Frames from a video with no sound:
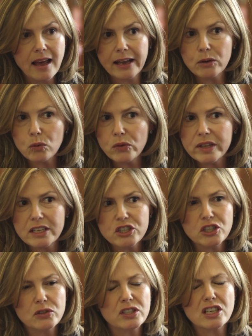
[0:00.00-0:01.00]
and all the
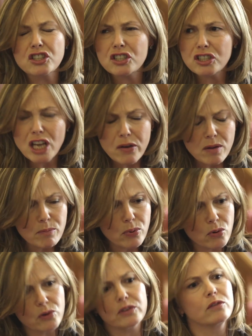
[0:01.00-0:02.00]
issues that are so
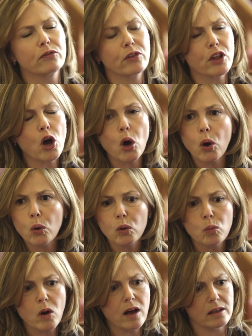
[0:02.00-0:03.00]
important for the
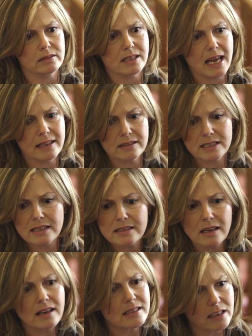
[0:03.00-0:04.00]
whole world and
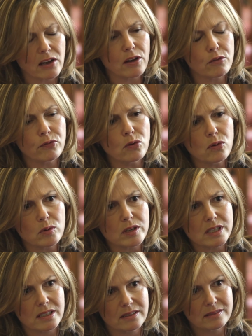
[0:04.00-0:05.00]
society going
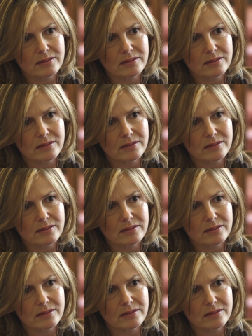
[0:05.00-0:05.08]
forward.